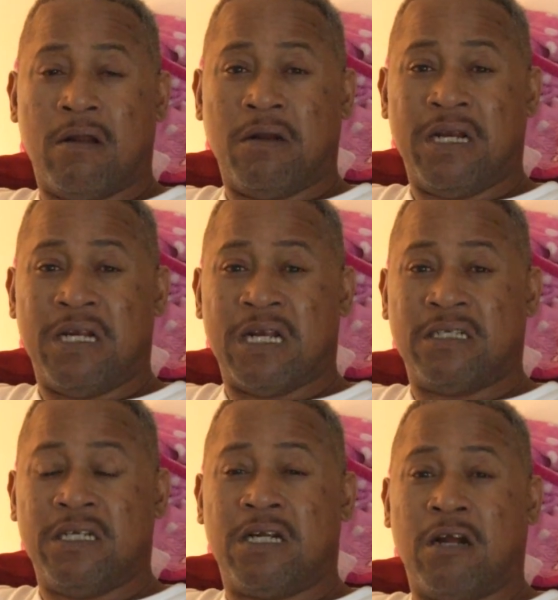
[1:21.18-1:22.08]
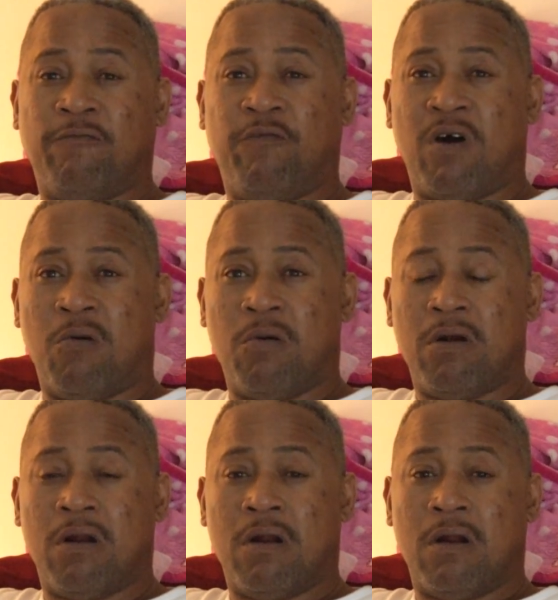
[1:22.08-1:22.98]
They just need to come forward
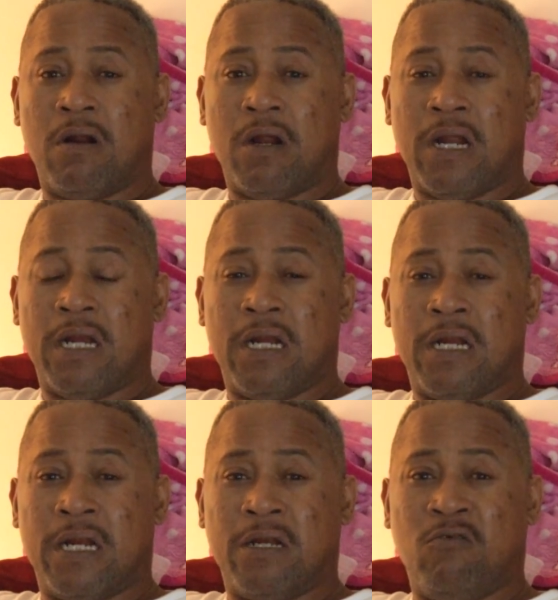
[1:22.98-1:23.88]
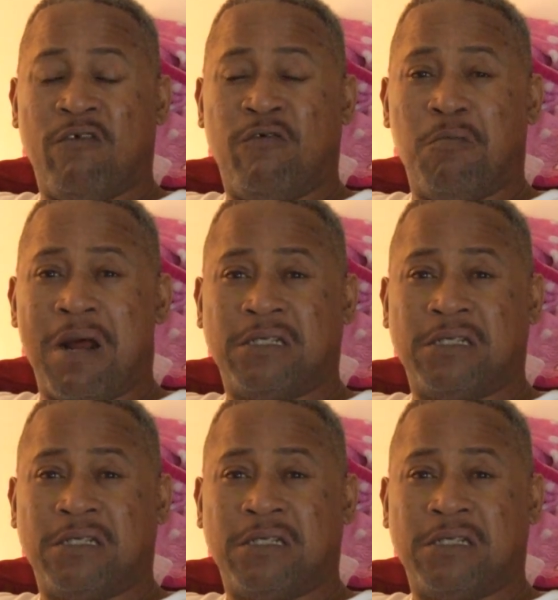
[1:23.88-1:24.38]
and, and do it for my